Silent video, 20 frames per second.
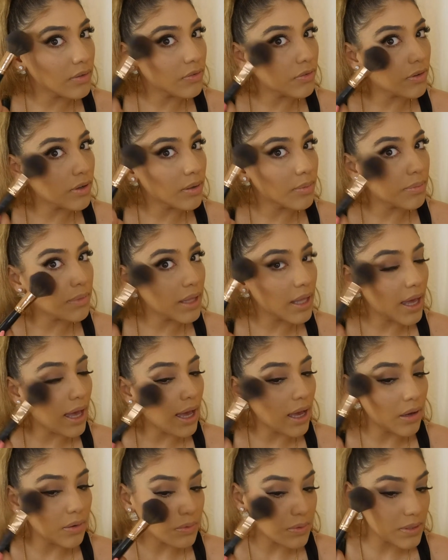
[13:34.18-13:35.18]
from the
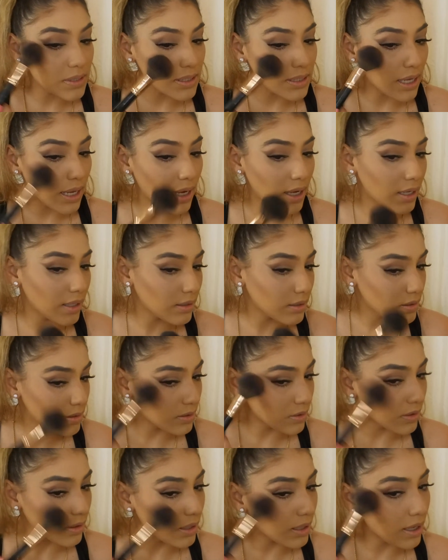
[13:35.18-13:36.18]
outside
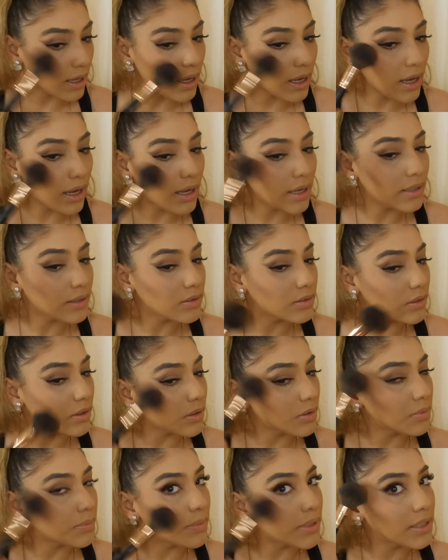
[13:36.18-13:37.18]
so that I
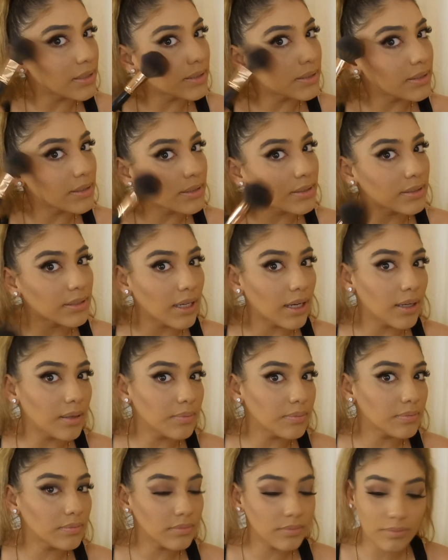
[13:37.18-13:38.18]
don't mess this up.
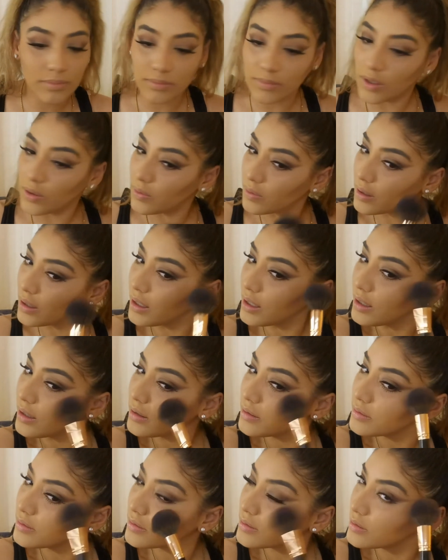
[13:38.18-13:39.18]
Okay,
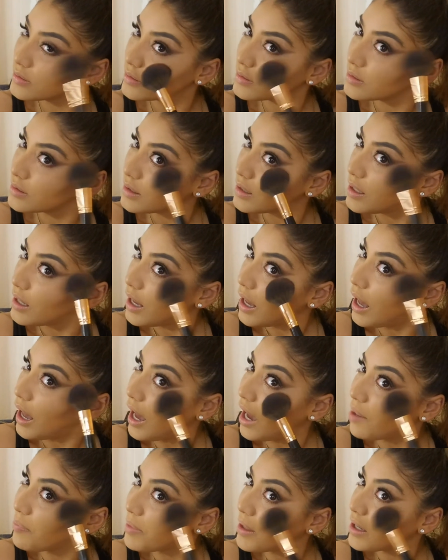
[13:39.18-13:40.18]

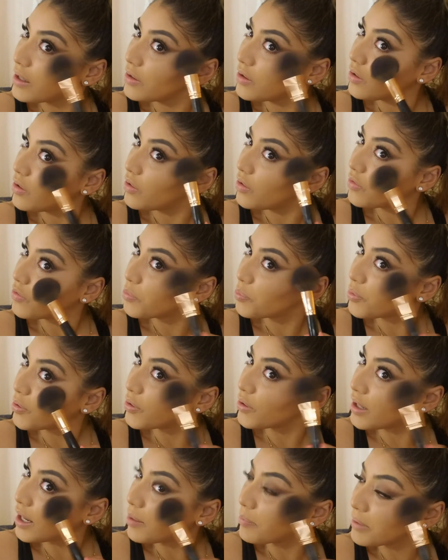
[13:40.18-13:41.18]
I'm not gonna go
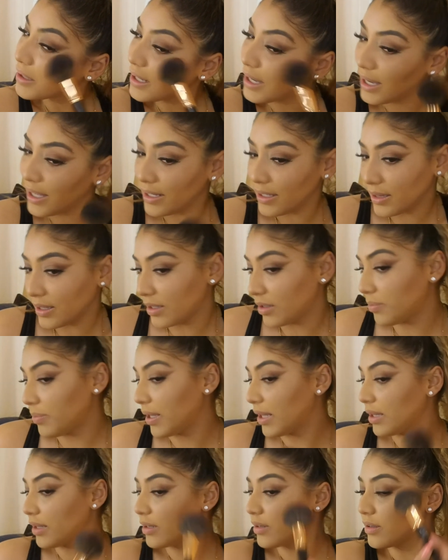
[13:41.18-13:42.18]
overboard. I'm gonna add it little
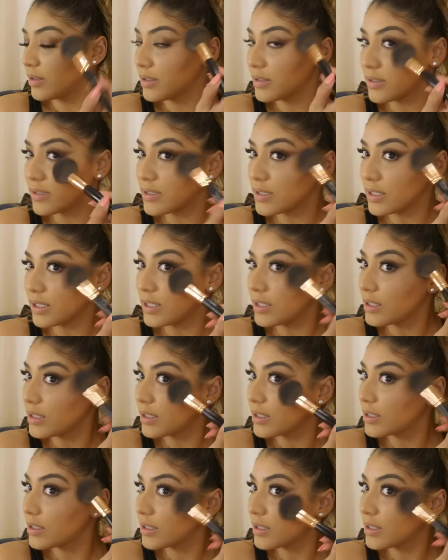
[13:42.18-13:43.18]
by little and see
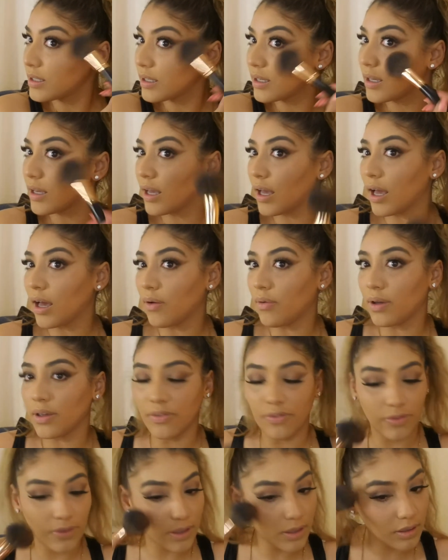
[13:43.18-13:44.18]
how I
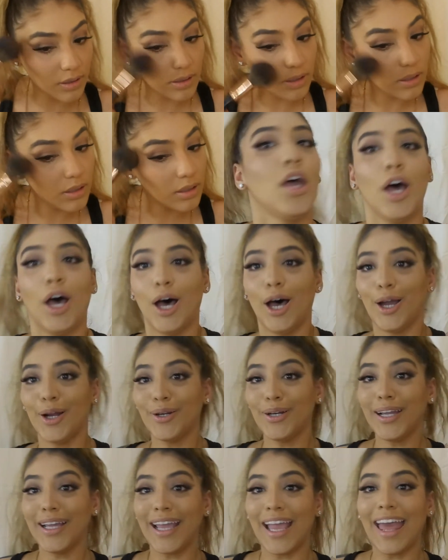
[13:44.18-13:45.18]
feel. All
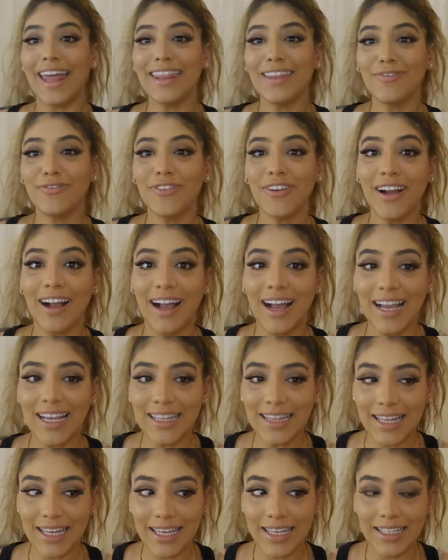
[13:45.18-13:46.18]
right, and then for
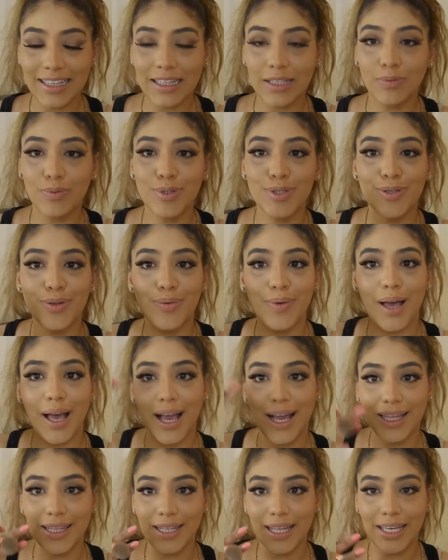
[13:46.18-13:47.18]
highlight, there was no
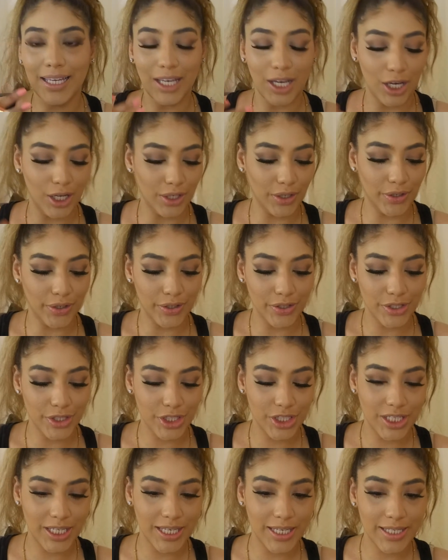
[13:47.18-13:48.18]
highlight on her
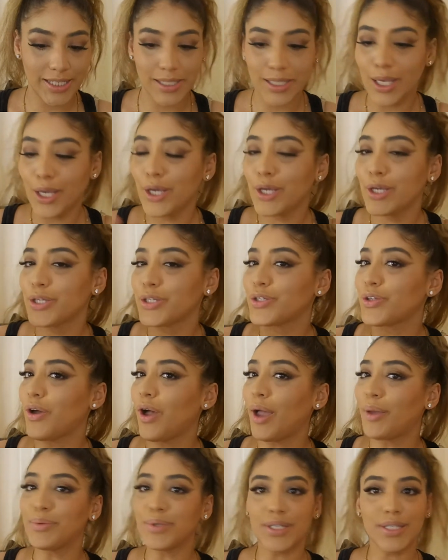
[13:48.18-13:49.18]
cheeks, so
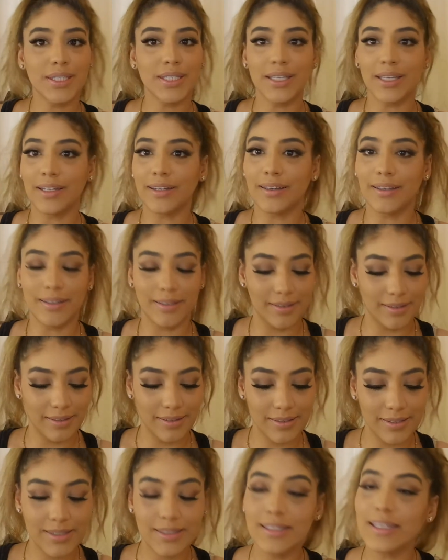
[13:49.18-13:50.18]
I'm just gonna
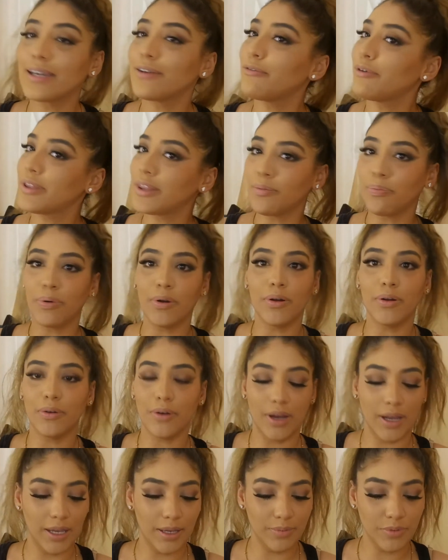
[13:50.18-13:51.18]
stick with the
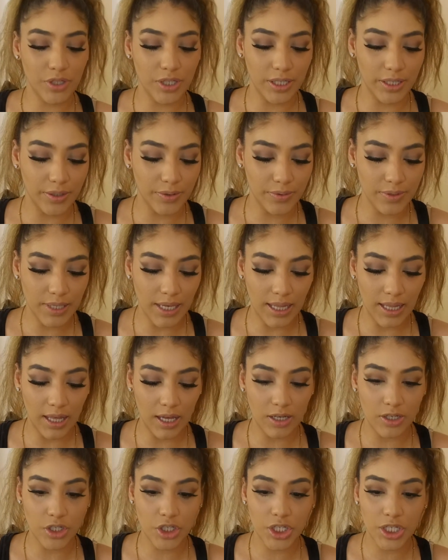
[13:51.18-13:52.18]
program. She didn't use highlight
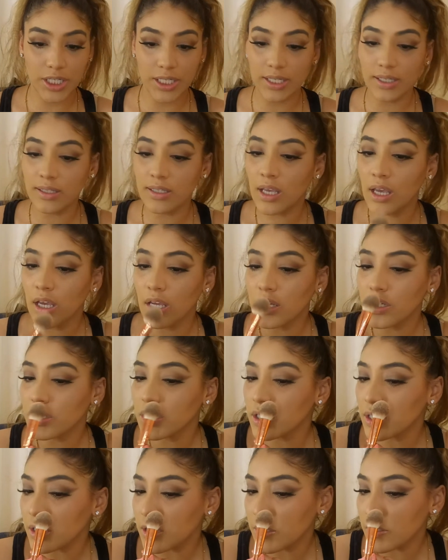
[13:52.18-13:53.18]
on her cheeks, she
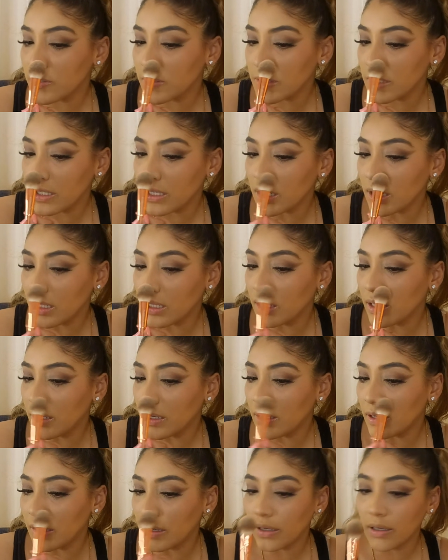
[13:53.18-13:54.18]
just used it
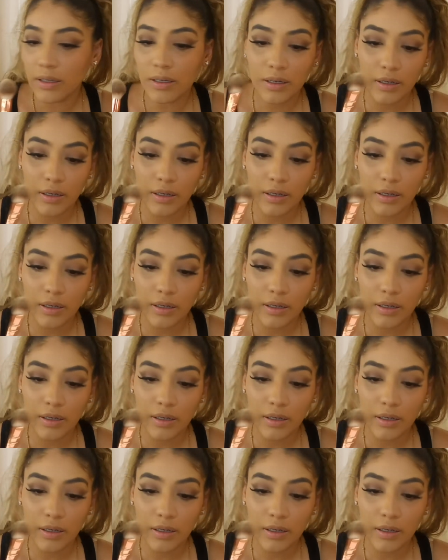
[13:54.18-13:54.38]
along